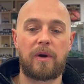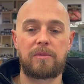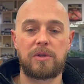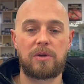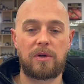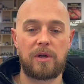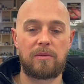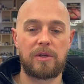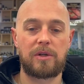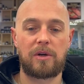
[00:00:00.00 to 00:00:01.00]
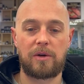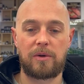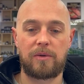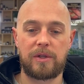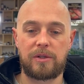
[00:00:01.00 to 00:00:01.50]
just looking at my dog,
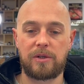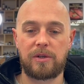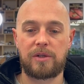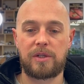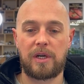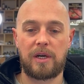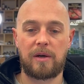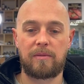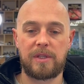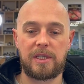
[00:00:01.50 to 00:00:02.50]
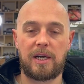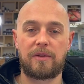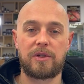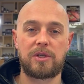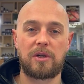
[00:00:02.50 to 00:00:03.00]
who is just sat
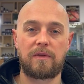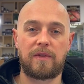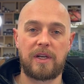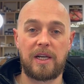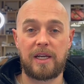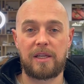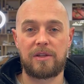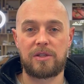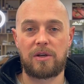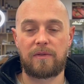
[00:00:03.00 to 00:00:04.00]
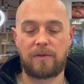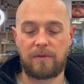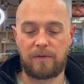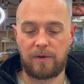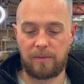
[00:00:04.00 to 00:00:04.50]
on the sofa, licking the sofa in
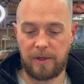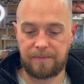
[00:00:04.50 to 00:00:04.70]
front of me.